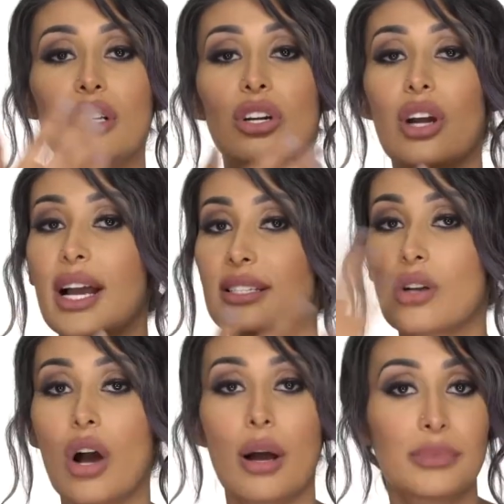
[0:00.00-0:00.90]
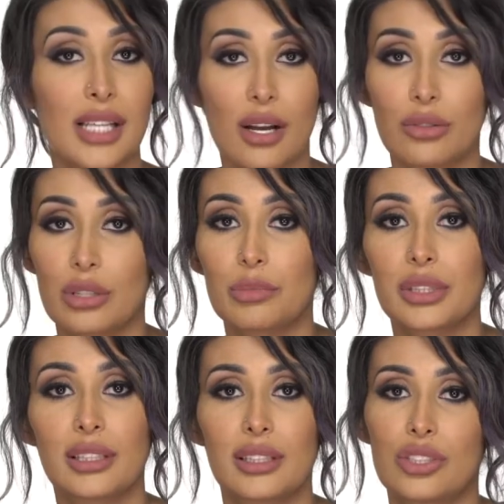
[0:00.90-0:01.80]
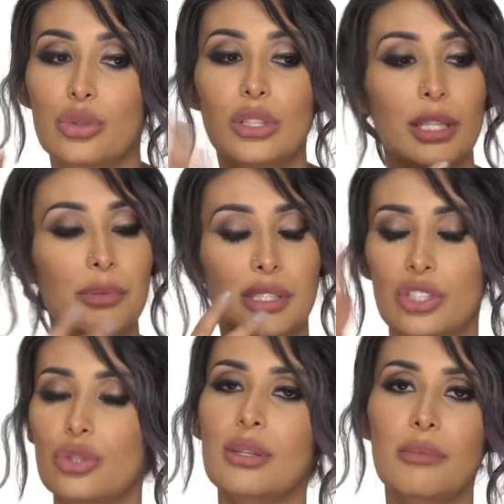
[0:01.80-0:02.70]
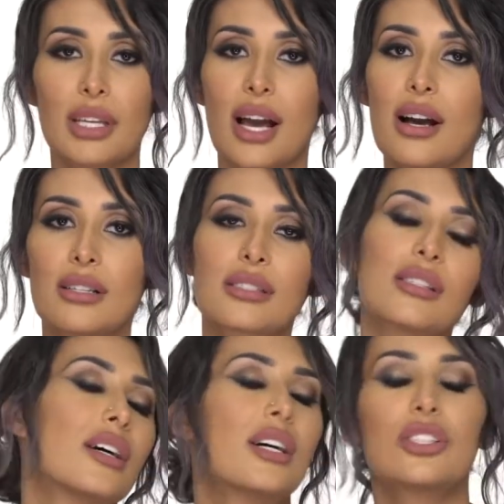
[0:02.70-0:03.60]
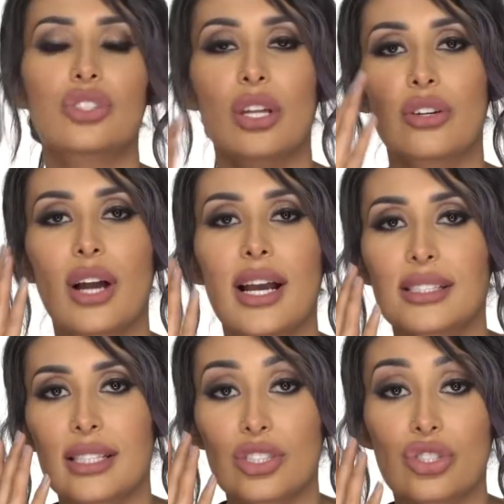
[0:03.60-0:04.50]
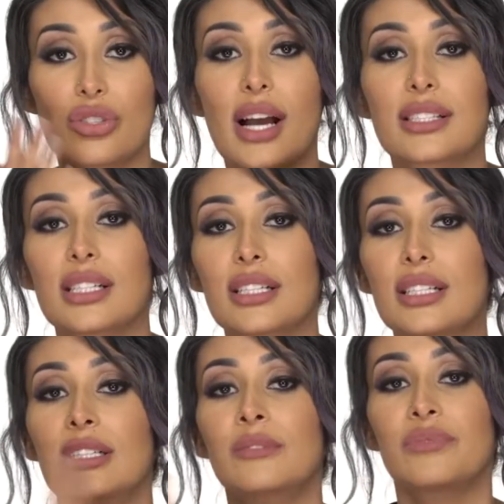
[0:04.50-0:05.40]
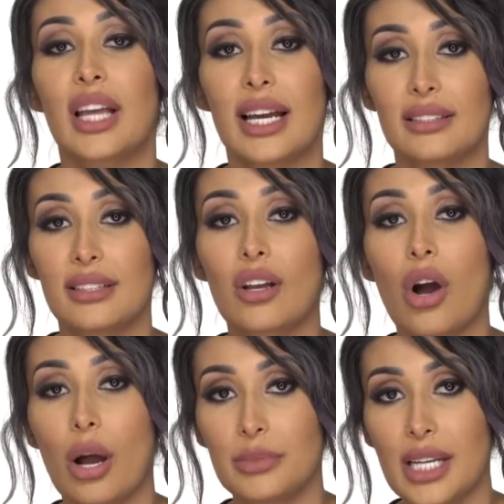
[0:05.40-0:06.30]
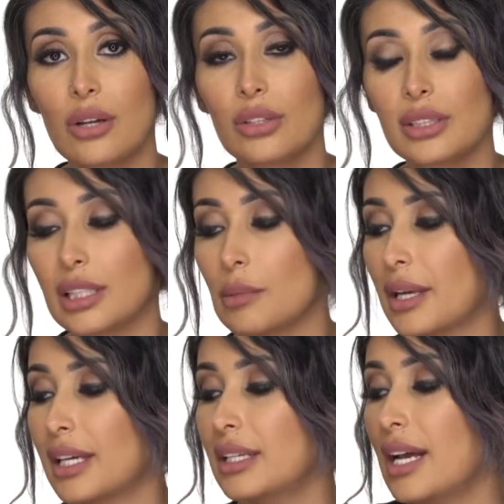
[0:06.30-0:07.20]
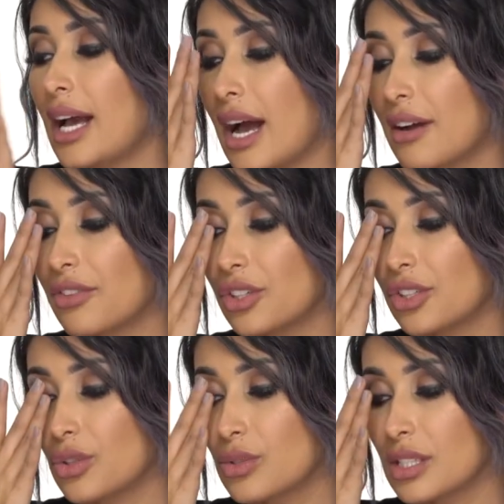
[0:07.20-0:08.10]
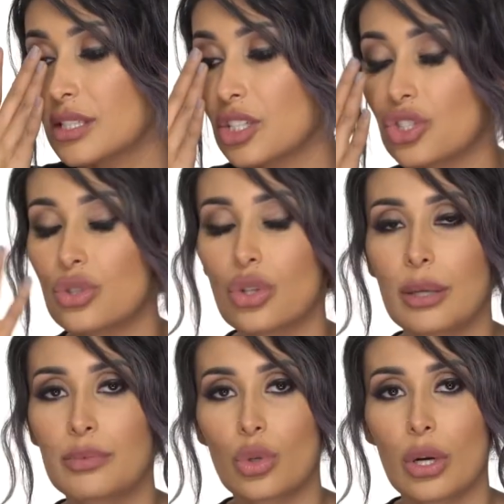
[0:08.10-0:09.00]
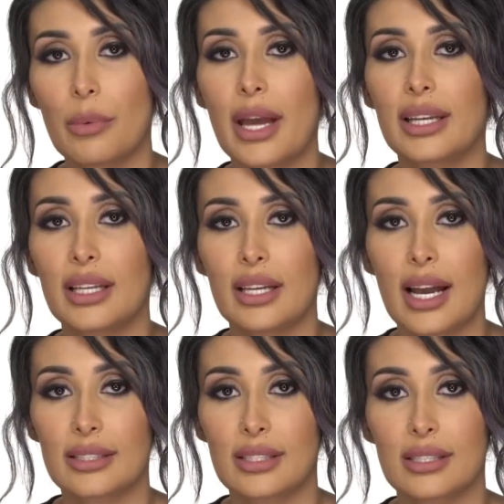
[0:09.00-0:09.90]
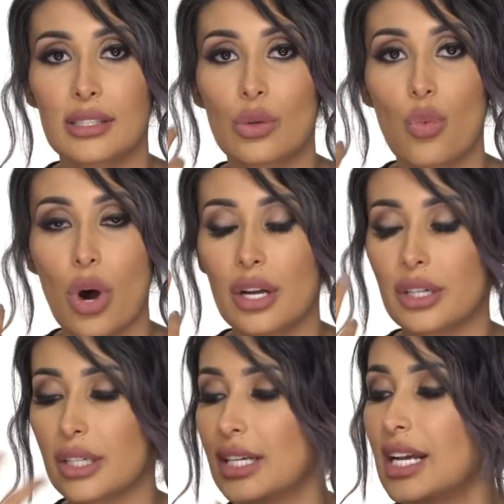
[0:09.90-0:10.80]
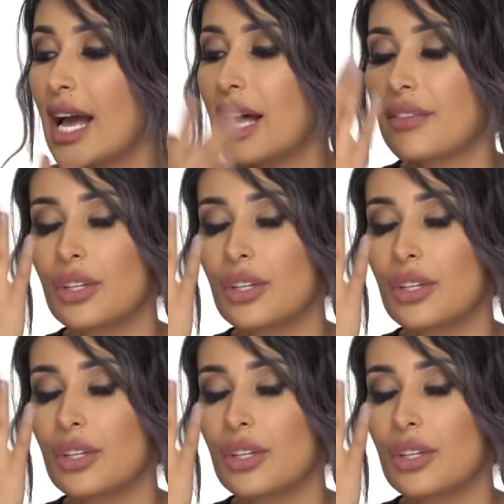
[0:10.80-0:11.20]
her eyes calm down completely. Do the lipstick, do something else so that her eyes get distracted and they calm down a little bit. Have her use a tissue to absorb any excess water, and